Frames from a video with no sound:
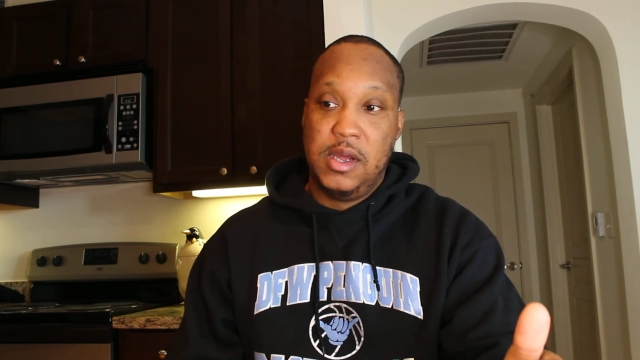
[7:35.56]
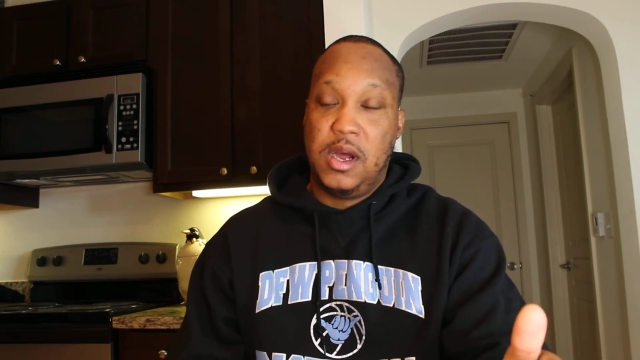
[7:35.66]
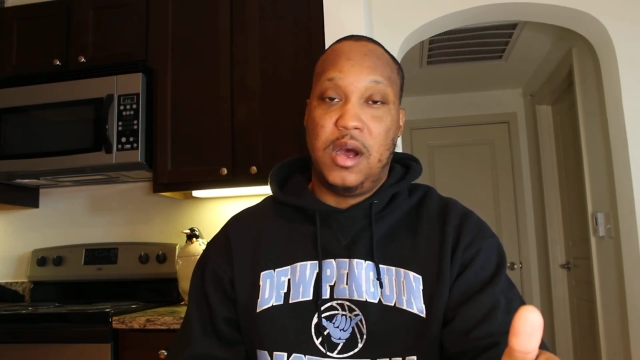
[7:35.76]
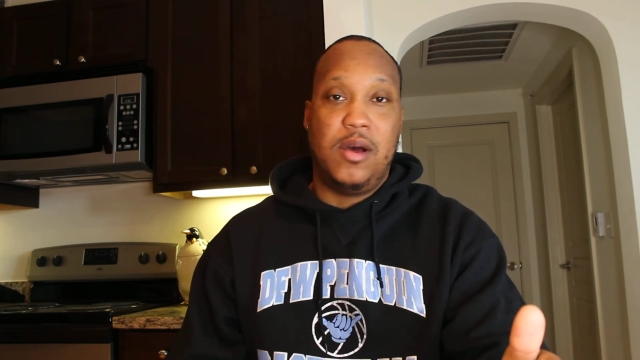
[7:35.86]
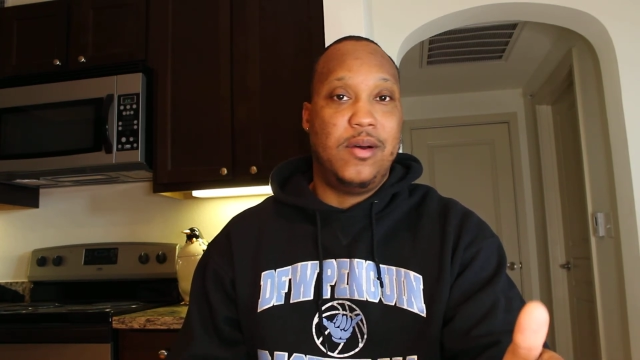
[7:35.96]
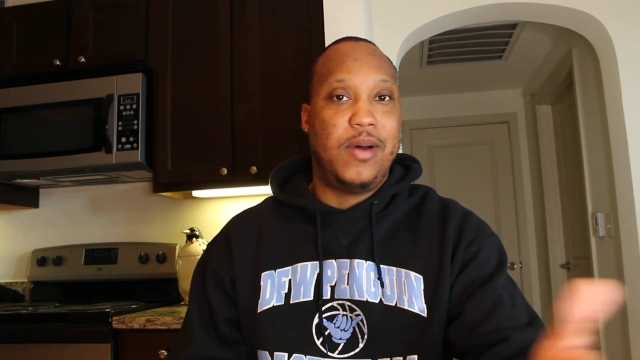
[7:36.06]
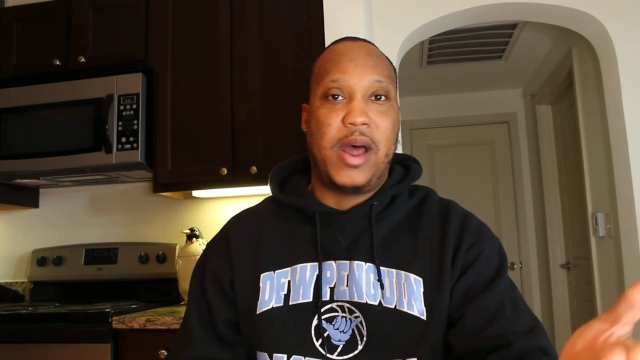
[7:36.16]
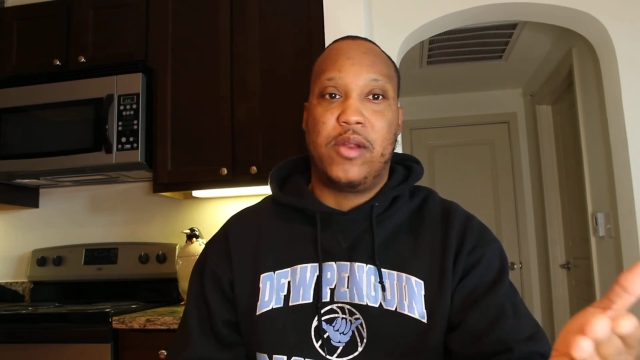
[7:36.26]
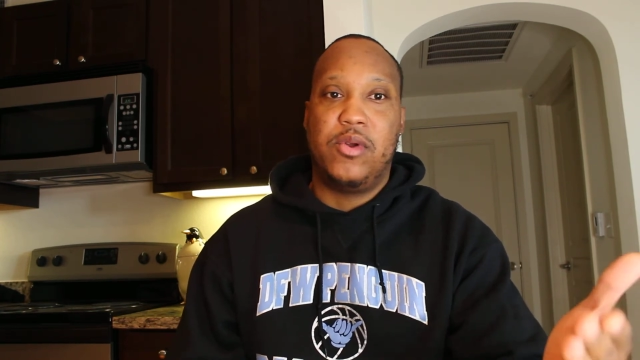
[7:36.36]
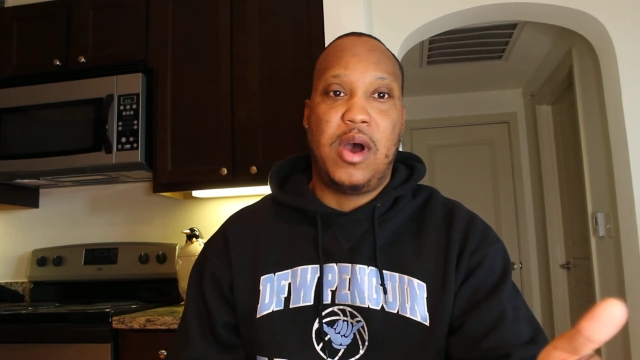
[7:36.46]
I
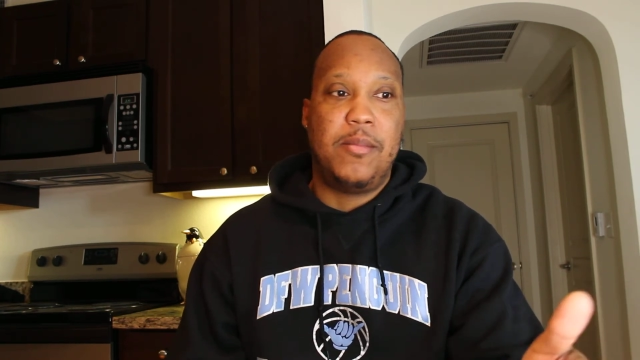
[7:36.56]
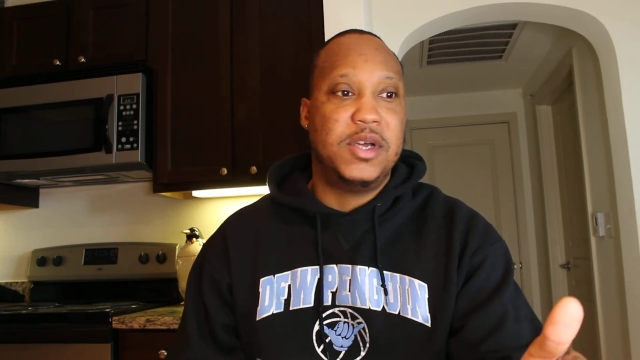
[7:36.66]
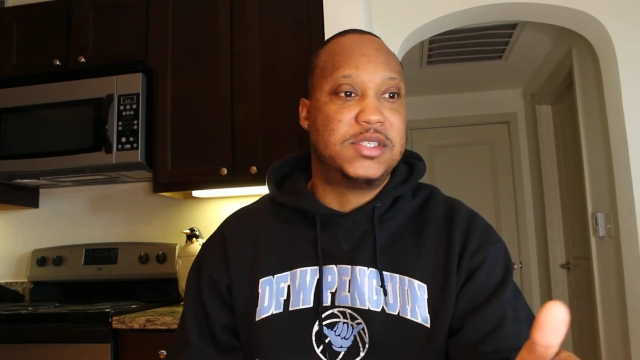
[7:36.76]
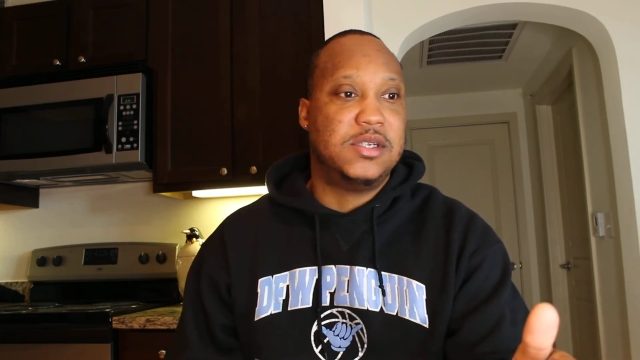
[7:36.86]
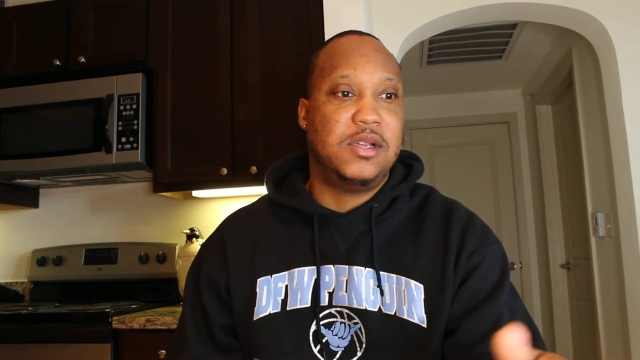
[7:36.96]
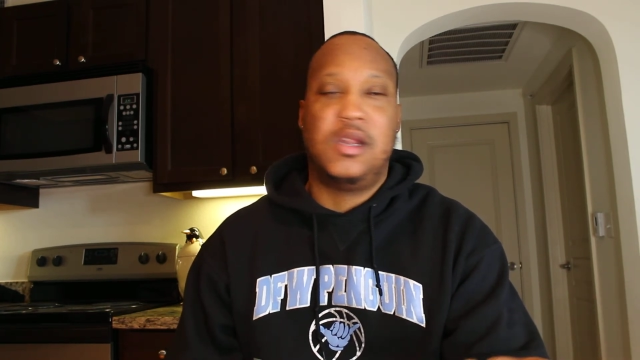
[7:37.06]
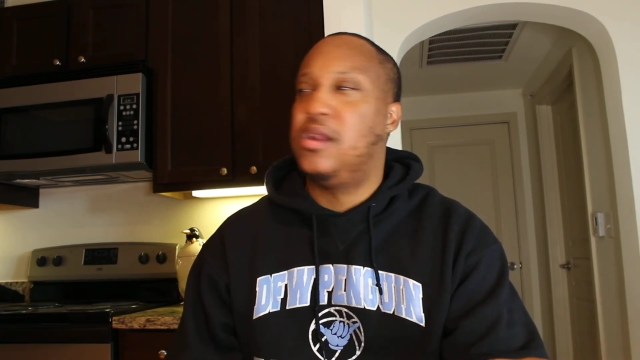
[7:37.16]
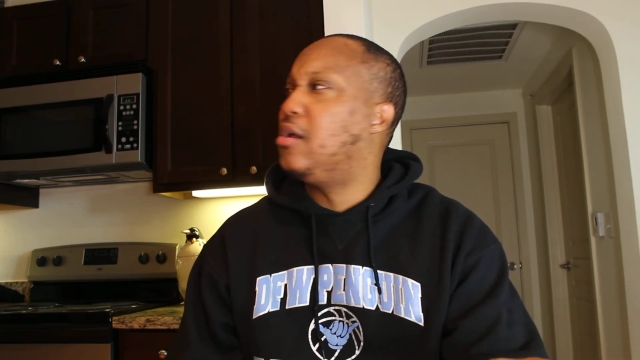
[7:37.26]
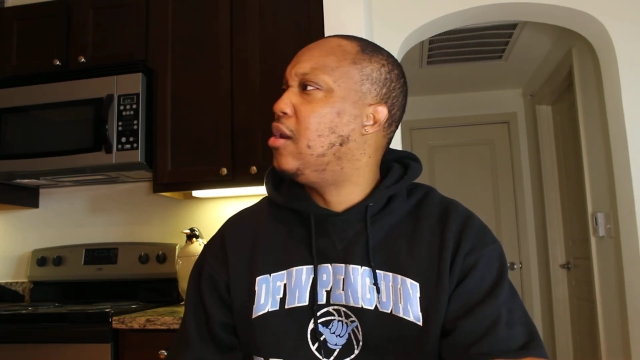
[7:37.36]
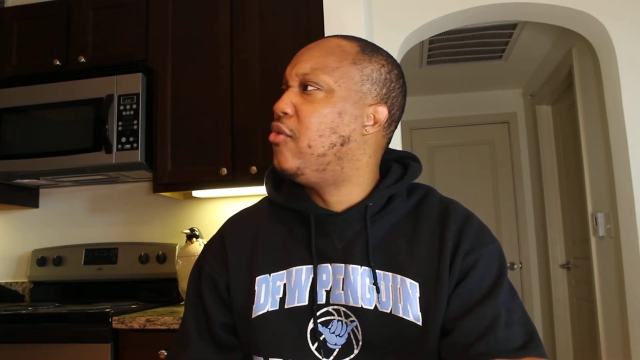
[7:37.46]
don't know how much a
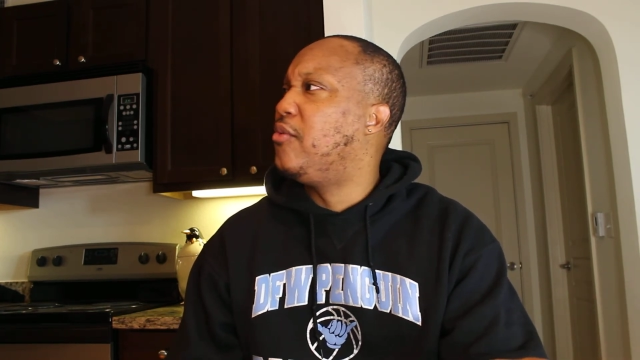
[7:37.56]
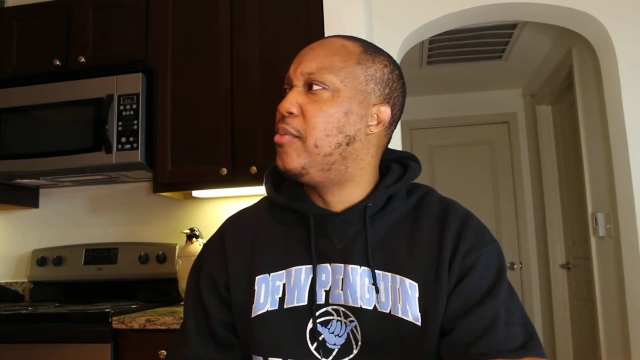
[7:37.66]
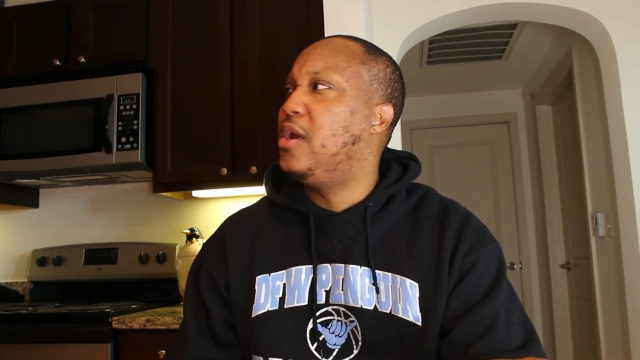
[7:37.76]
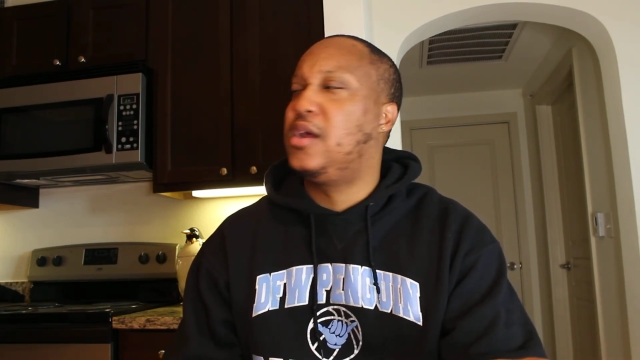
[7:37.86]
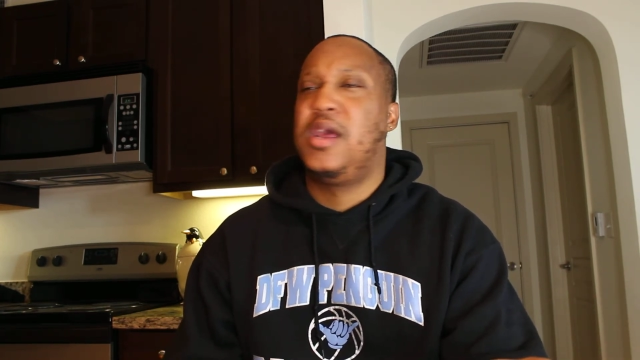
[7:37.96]
loaf of bread